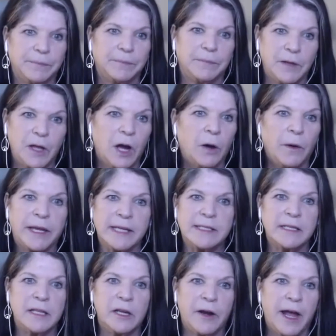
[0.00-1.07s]
No, then you
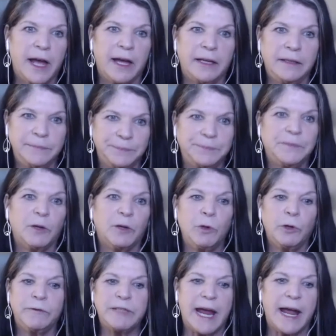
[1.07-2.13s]
find out they're
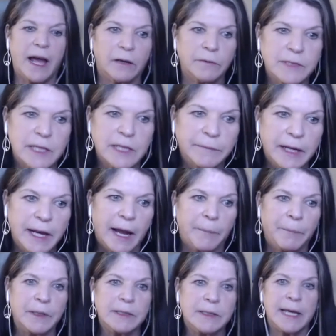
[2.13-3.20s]
moved down, something
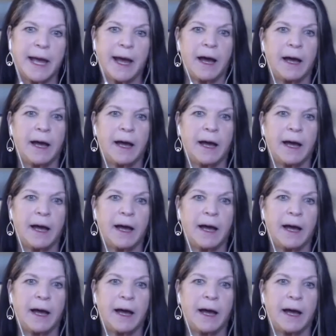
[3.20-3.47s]
happens. Yeah.